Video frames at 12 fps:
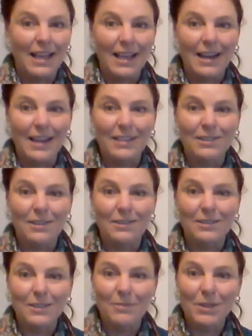and I saw
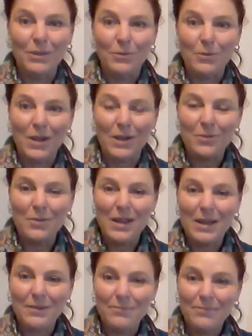something right away.